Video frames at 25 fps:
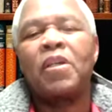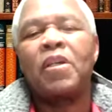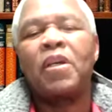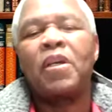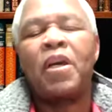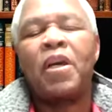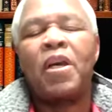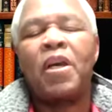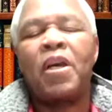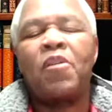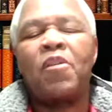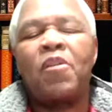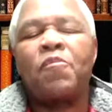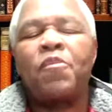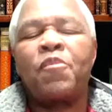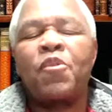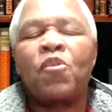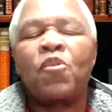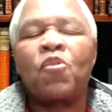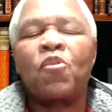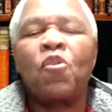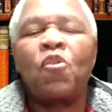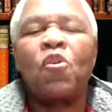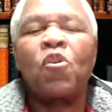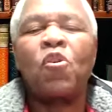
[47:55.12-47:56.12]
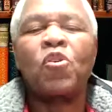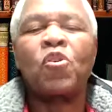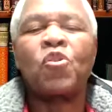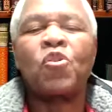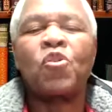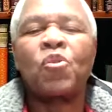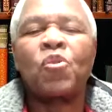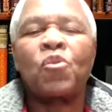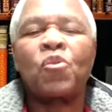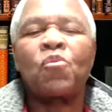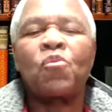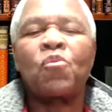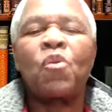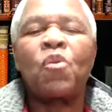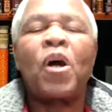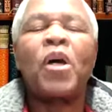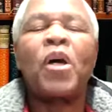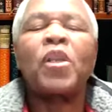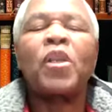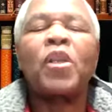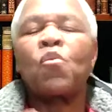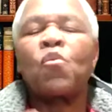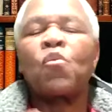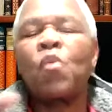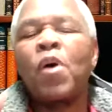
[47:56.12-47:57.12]
because
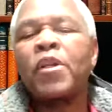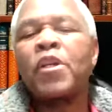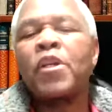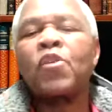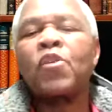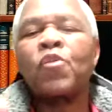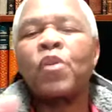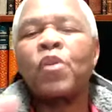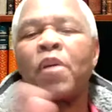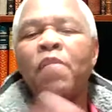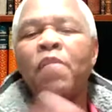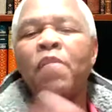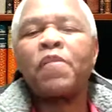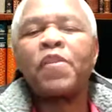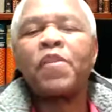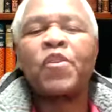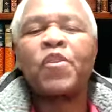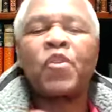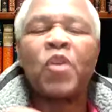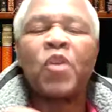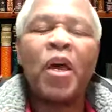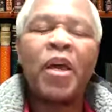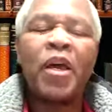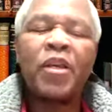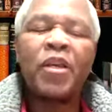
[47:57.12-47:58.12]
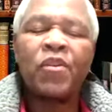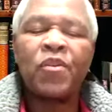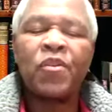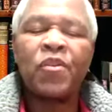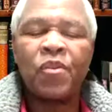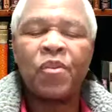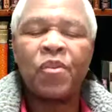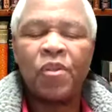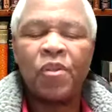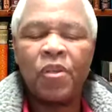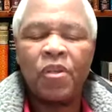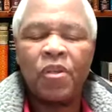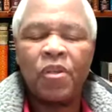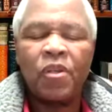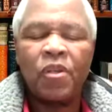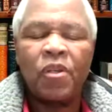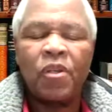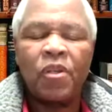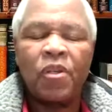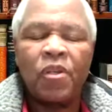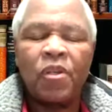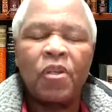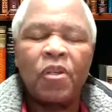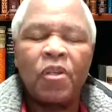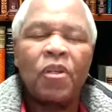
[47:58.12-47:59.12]
one wanted to emphasize
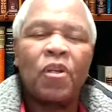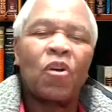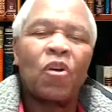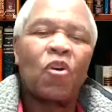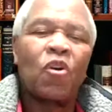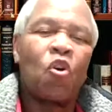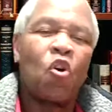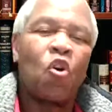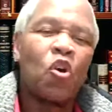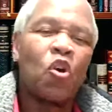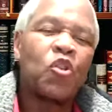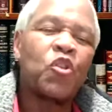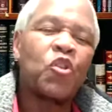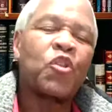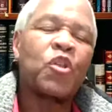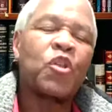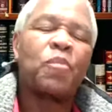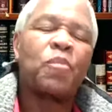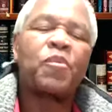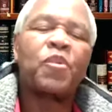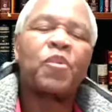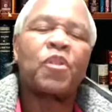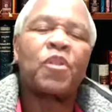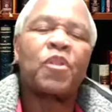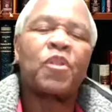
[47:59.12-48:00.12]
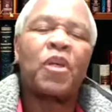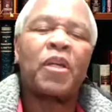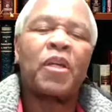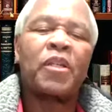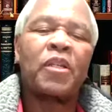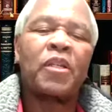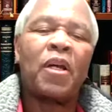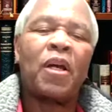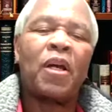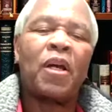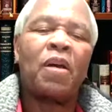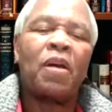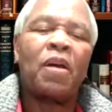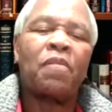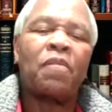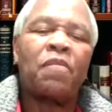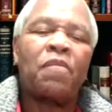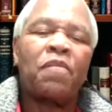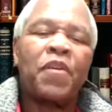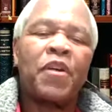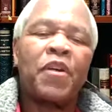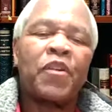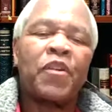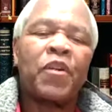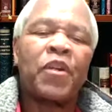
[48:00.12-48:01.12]
concepts that are
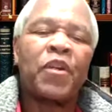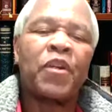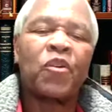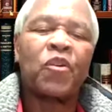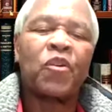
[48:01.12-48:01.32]
very